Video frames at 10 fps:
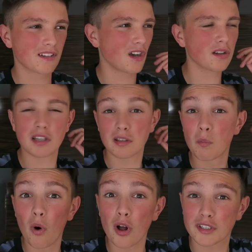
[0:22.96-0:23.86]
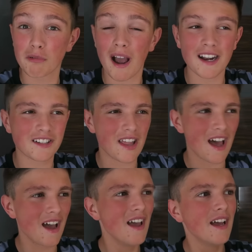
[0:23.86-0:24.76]
But there's also some water rides
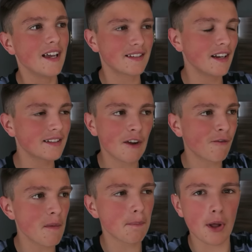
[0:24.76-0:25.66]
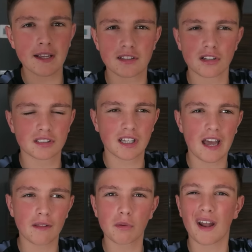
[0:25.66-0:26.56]
there. It's in a different place
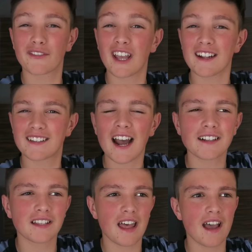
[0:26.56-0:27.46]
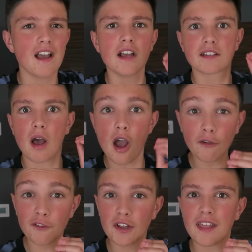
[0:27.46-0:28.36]
altogether. We're gonna have to get a taxi there. So
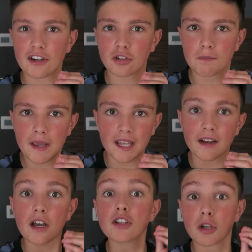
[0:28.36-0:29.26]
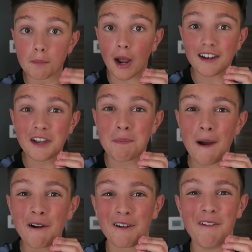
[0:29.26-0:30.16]
hopefully that should mean some brand new
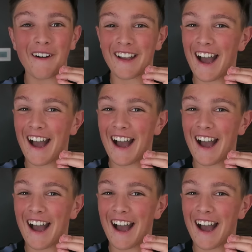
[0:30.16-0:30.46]
Pokemon,